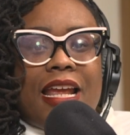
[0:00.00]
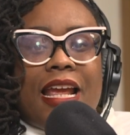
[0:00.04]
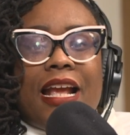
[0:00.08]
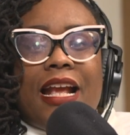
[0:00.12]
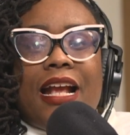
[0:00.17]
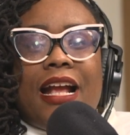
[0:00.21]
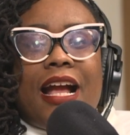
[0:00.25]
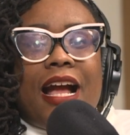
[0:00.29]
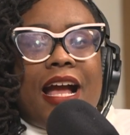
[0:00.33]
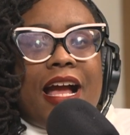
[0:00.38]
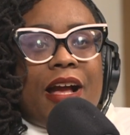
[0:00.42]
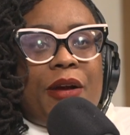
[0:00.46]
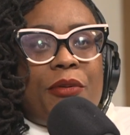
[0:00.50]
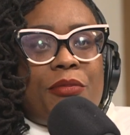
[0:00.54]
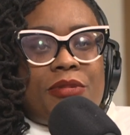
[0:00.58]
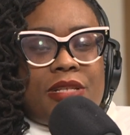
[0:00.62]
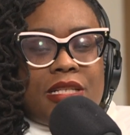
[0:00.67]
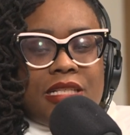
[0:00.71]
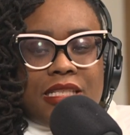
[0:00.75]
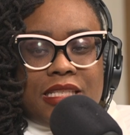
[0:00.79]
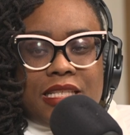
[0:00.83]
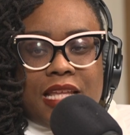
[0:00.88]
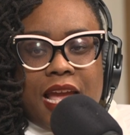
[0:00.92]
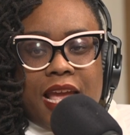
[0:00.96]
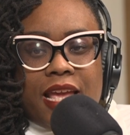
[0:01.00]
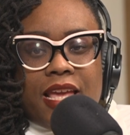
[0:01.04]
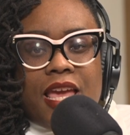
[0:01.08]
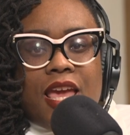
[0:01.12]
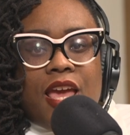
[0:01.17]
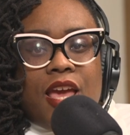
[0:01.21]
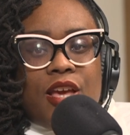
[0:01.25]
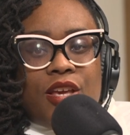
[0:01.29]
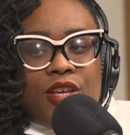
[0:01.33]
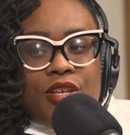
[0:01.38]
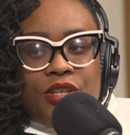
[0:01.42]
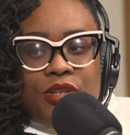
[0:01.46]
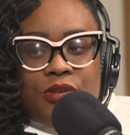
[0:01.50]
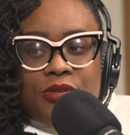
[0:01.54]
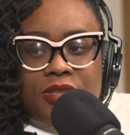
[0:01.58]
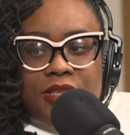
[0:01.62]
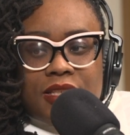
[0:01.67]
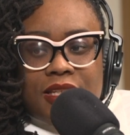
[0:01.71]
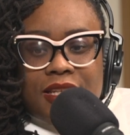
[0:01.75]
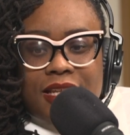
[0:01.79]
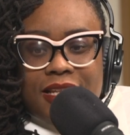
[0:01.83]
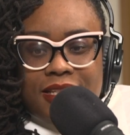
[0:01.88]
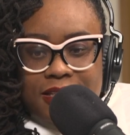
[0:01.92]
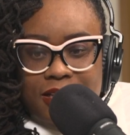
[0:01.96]
And God was like, you
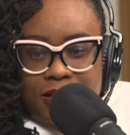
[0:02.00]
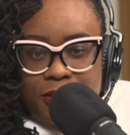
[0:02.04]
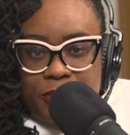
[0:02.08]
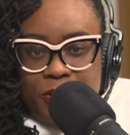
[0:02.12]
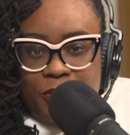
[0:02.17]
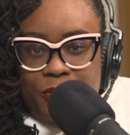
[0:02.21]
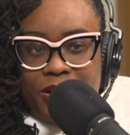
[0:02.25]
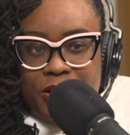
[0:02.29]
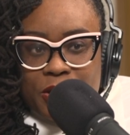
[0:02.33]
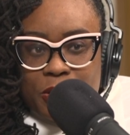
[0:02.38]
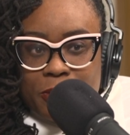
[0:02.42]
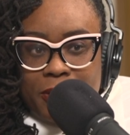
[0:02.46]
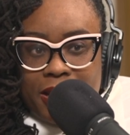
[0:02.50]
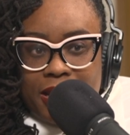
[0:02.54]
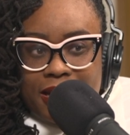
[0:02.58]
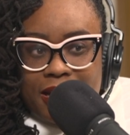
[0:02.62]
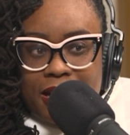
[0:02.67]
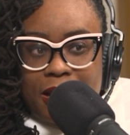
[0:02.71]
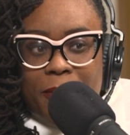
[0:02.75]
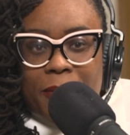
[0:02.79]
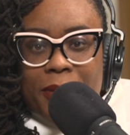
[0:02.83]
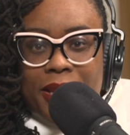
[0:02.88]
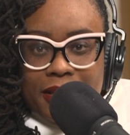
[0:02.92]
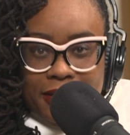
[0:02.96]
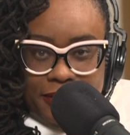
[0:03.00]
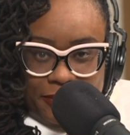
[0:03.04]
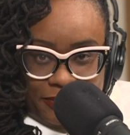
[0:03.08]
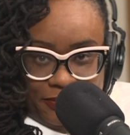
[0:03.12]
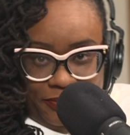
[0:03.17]
still ain't tell me why you mad at me.